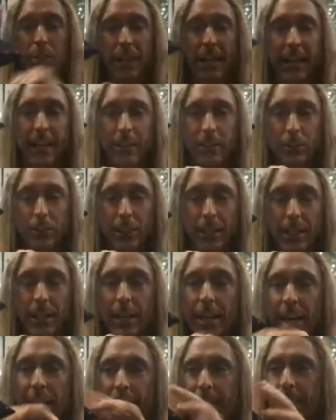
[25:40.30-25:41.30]
to handle it,
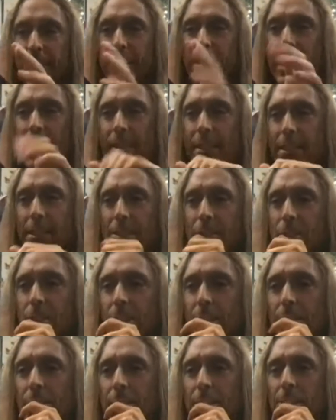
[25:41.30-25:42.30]
and it's not that it's
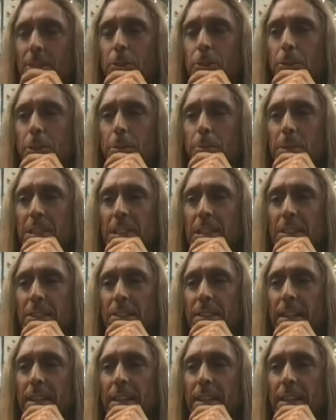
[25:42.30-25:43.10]
extremely